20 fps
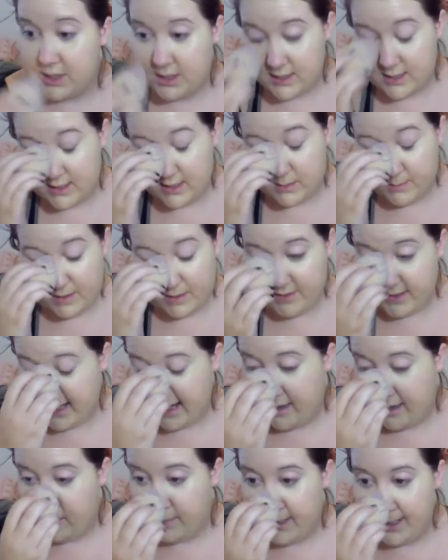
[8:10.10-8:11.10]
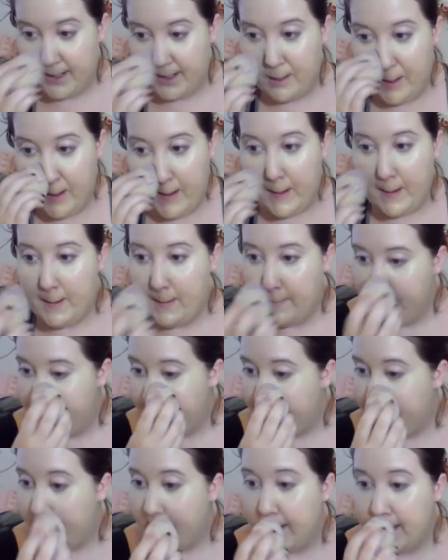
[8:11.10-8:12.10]
just needs to be recalibrated
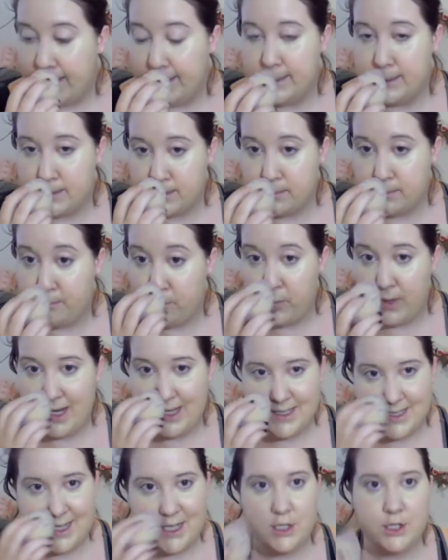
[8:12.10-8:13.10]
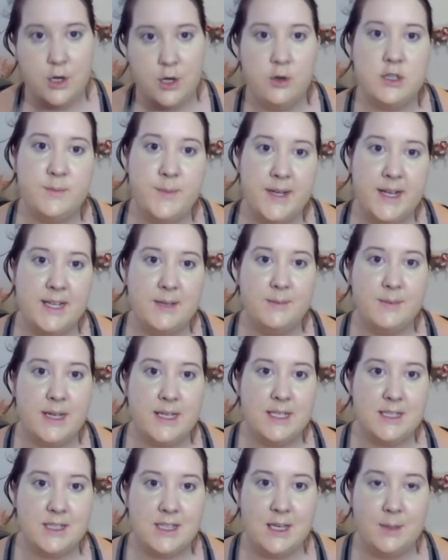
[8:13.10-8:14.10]
because when I say it chokes me at
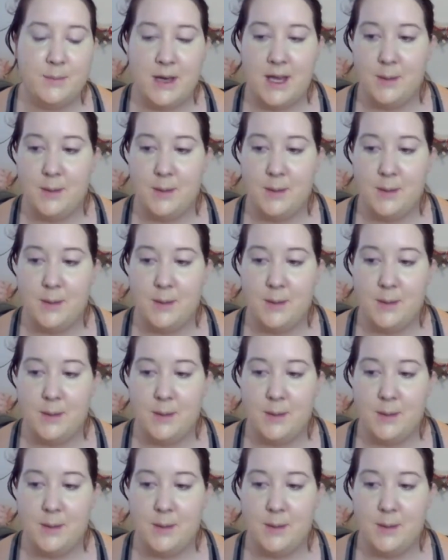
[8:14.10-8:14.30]
my sleep,